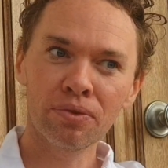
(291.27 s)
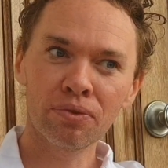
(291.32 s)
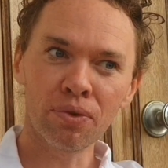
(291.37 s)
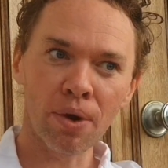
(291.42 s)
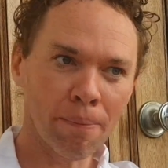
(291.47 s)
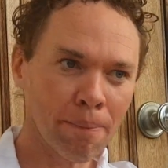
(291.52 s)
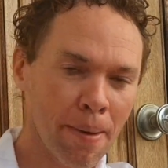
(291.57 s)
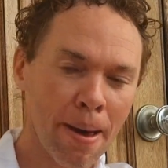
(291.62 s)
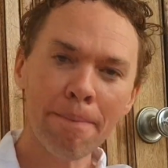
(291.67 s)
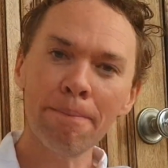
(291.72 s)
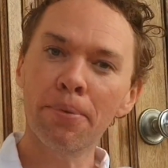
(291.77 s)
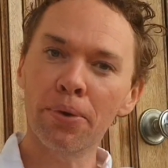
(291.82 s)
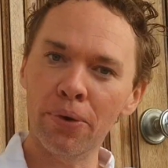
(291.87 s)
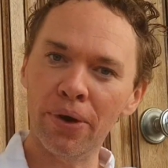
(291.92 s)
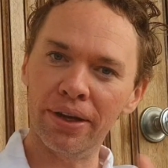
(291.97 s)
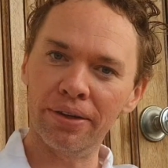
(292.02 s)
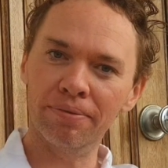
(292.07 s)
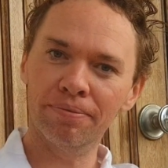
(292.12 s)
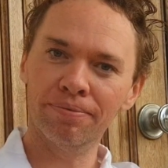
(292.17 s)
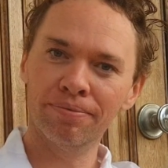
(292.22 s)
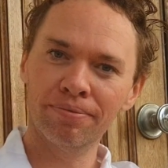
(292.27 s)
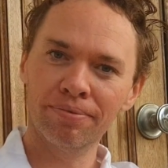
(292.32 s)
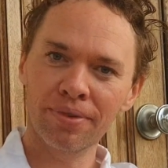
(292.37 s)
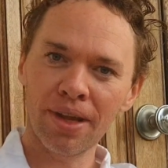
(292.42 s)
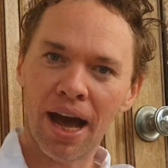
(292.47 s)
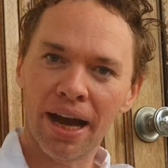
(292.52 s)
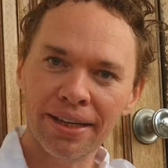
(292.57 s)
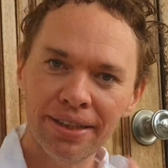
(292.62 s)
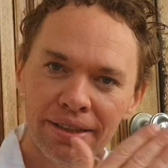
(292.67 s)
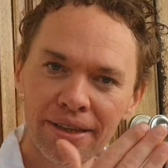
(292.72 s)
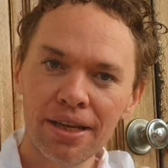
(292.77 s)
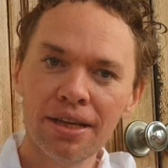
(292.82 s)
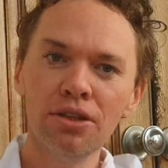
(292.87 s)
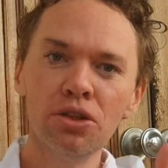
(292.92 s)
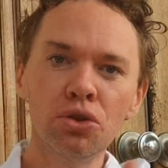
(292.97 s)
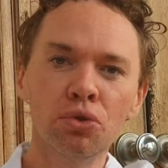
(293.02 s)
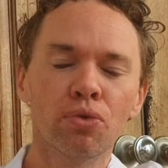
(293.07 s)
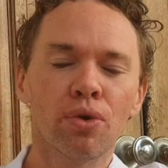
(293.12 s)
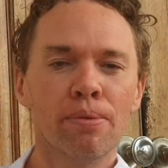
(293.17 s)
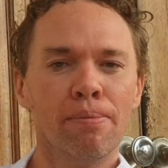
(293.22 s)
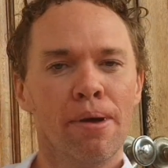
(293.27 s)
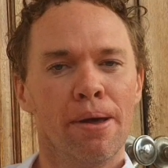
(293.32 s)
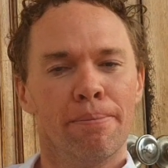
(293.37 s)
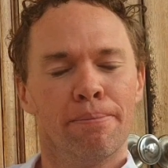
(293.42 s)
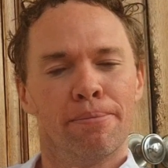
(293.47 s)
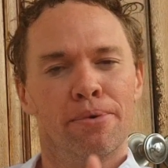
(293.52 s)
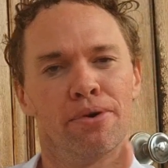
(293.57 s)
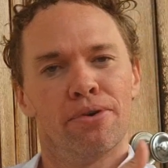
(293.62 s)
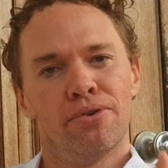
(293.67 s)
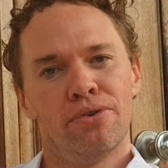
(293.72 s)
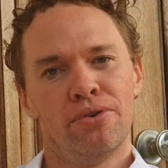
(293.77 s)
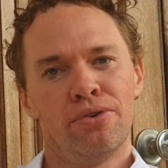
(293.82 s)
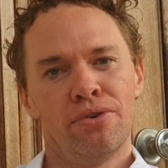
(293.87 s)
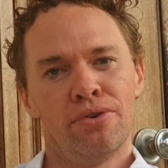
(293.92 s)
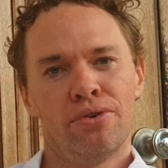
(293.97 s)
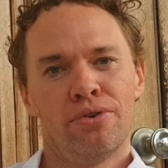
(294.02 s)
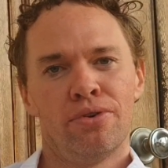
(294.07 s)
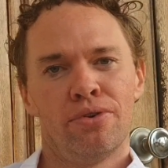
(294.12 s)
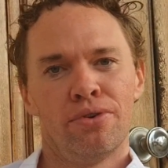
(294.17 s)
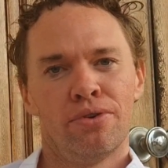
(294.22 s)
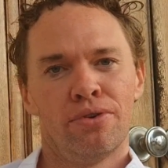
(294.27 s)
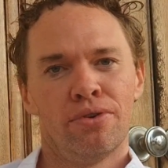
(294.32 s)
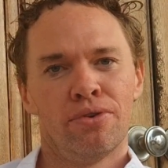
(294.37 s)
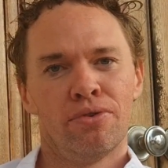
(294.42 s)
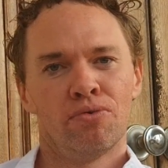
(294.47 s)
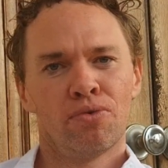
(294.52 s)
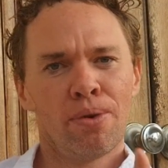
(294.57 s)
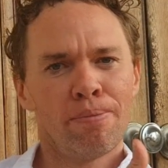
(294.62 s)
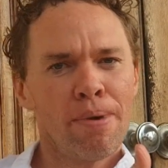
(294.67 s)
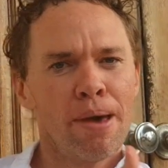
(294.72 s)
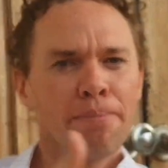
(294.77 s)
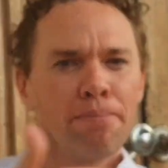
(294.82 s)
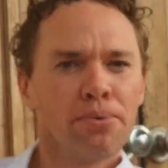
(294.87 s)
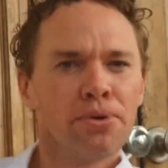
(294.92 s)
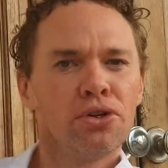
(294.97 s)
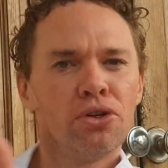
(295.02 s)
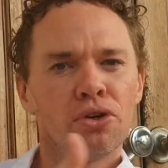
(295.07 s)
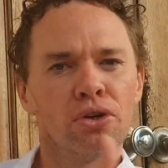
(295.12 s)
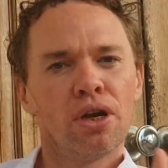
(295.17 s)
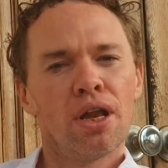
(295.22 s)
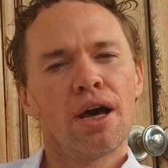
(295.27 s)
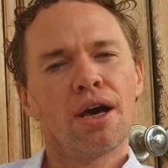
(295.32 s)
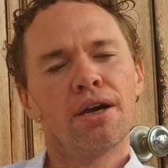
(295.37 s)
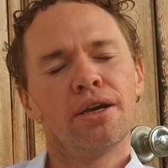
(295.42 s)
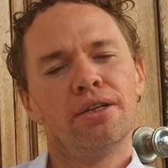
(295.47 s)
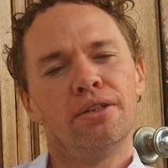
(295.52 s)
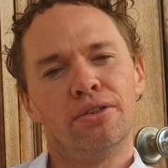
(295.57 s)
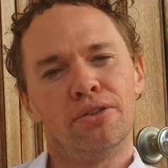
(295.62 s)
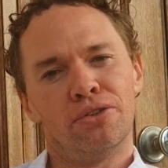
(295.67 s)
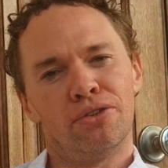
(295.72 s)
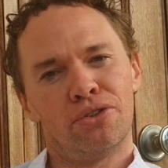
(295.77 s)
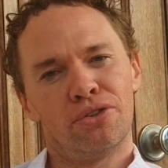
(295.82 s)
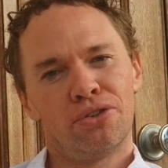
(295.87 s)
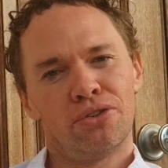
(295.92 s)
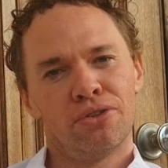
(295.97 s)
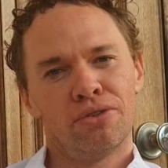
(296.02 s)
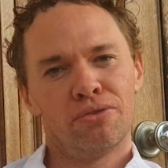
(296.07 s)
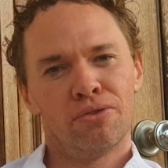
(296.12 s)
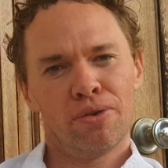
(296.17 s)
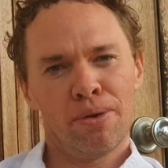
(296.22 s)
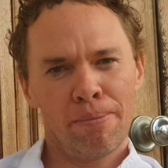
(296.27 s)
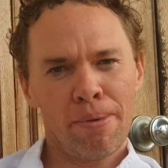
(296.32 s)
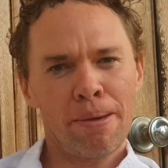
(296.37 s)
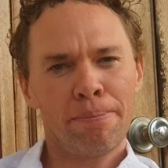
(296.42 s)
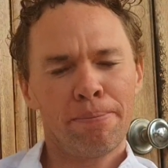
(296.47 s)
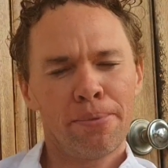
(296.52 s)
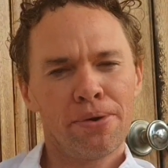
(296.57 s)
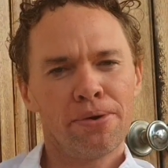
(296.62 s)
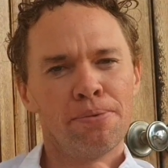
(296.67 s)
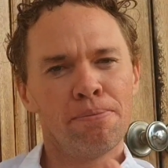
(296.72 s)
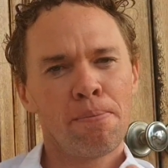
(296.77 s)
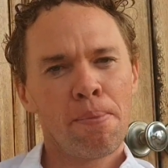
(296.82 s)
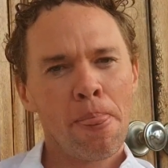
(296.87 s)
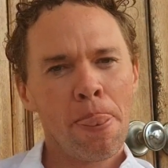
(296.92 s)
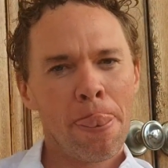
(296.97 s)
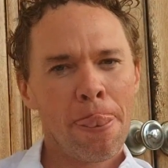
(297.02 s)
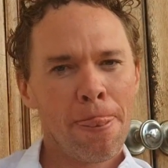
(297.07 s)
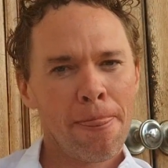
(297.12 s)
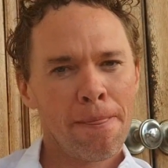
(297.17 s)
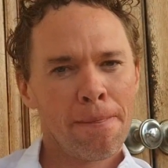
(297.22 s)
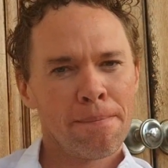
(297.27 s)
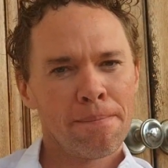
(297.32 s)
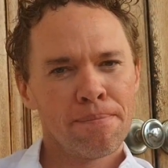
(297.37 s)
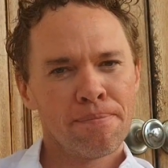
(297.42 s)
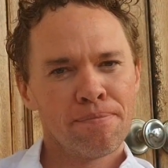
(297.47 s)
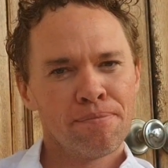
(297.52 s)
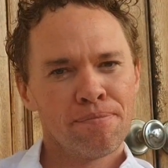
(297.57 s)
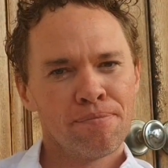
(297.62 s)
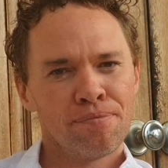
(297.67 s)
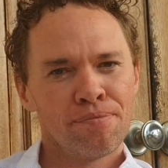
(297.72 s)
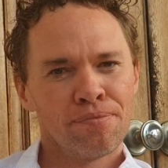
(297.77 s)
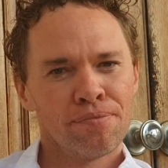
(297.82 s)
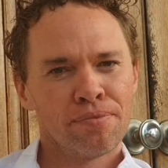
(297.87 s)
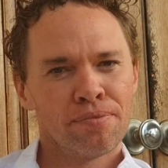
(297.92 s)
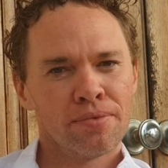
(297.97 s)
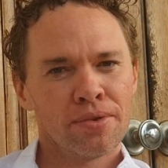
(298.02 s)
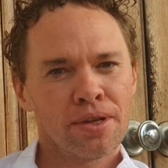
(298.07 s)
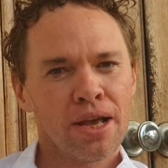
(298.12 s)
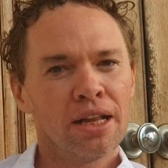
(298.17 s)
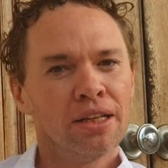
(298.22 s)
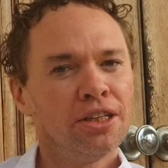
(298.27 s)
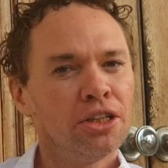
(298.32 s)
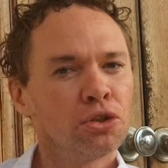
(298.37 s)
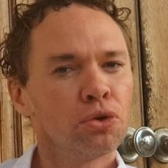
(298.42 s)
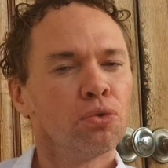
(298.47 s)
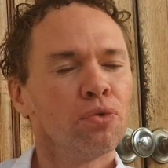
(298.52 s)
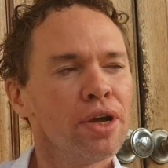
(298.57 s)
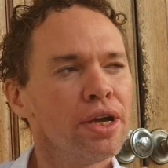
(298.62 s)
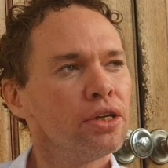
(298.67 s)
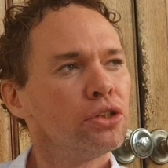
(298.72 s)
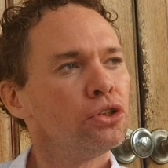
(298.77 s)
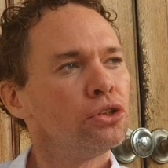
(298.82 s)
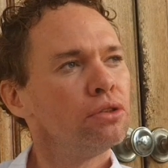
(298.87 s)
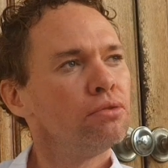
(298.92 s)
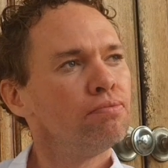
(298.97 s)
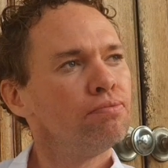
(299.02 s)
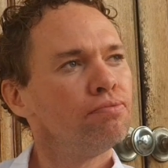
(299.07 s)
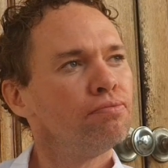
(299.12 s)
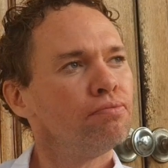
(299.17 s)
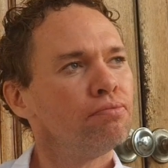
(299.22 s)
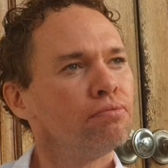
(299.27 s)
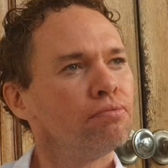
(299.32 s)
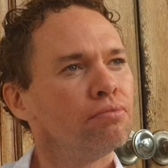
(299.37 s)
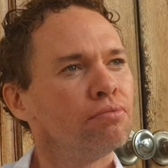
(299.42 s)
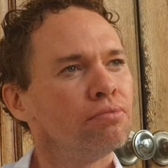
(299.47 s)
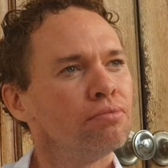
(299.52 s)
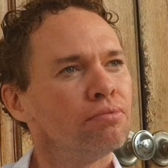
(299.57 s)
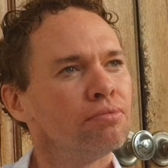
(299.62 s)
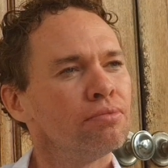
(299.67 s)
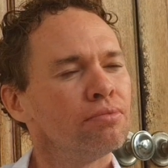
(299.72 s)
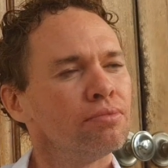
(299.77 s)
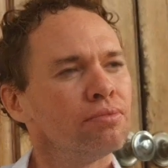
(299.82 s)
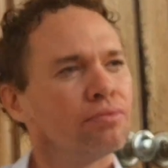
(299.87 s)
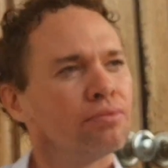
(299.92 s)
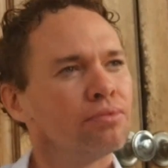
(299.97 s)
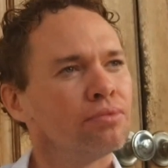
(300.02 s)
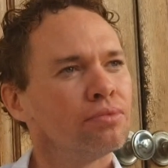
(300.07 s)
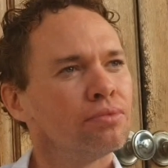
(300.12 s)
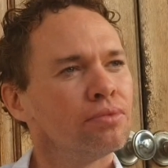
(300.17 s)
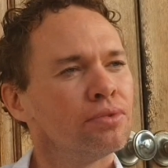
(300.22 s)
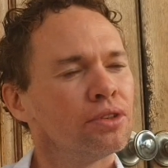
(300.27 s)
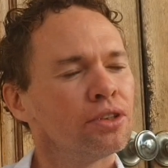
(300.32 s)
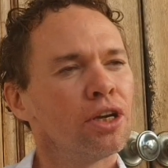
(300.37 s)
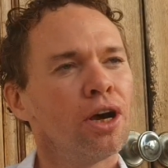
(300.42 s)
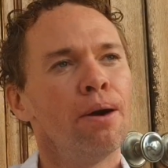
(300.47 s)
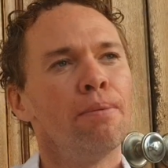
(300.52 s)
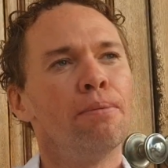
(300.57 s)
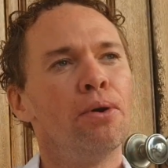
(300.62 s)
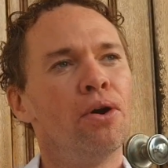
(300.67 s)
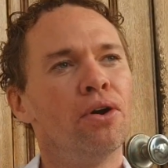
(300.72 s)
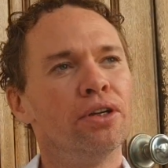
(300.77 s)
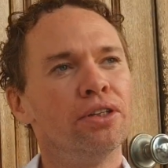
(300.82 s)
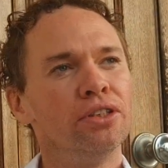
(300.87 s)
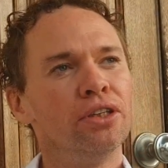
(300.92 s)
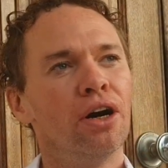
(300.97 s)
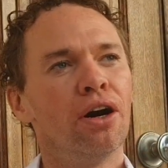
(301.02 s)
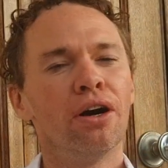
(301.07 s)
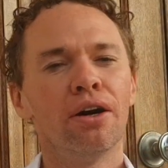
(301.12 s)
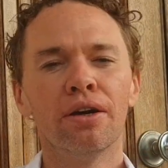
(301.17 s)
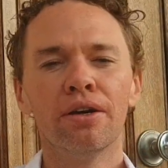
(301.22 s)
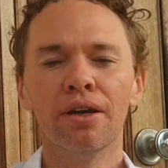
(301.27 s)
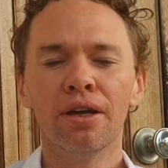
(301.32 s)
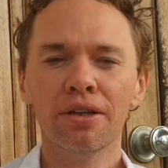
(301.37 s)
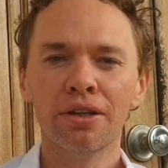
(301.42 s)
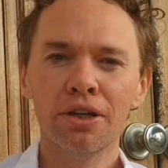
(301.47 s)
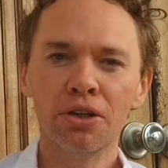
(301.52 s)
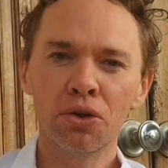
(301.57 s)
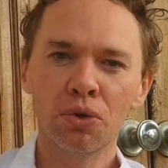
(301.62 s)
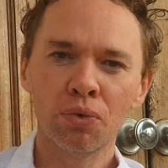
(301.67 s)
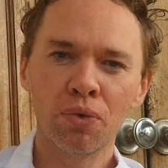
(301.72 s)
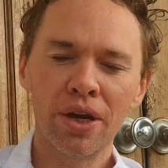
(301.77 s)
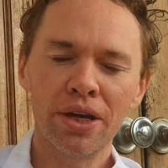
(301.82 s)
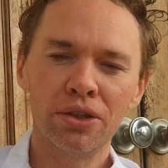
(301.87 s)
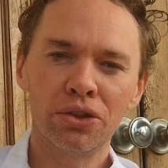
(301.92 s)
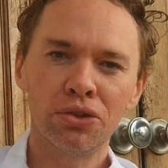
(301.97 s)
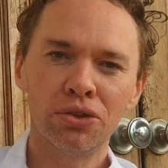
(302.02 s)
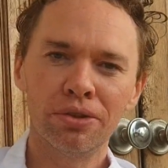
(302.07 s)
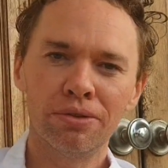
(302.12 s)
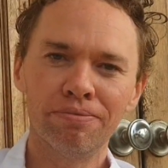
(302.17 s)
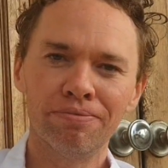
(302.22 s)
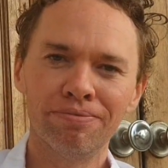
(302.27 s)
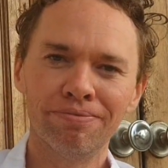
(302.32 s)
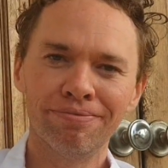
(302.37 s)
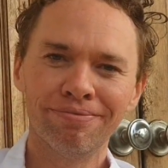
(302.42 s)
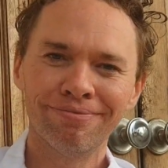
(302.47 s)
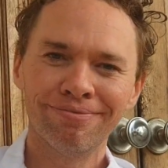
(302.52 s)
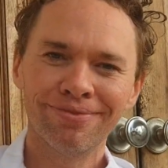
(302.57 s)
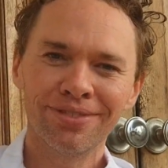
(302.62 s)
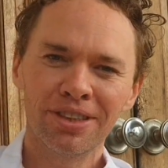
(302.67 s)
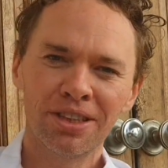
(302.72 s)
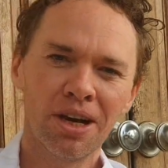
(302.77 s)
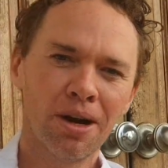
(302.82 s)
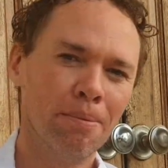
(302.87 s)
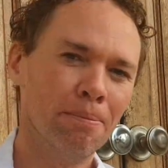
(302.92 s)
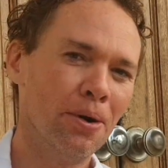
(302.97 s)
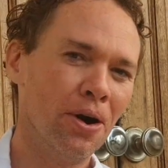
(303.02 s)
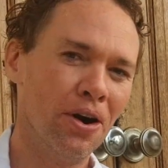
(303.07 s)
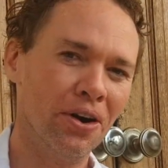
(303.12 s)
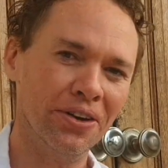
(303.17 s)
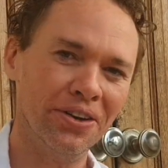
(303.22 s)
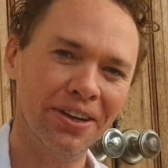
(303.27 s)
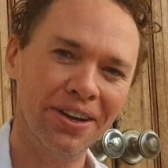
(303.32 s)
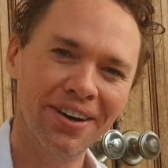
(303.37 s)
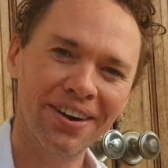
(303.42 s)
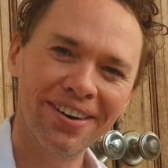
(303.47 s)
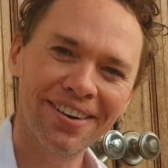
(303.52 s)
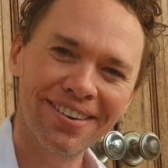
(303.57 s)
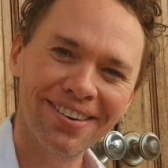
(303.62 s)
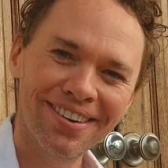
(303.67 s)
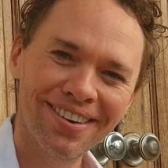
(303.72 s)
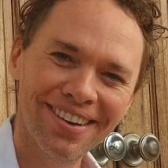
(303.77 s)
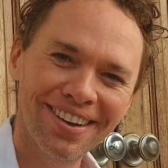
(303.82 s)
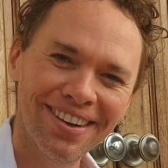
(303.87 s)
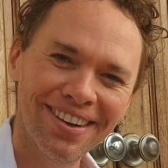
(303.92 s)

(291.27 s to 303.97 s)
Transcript: remembering. I need to remember. Remember your lines. Remember? Alliteration? Come on now, alliteration. Come on now,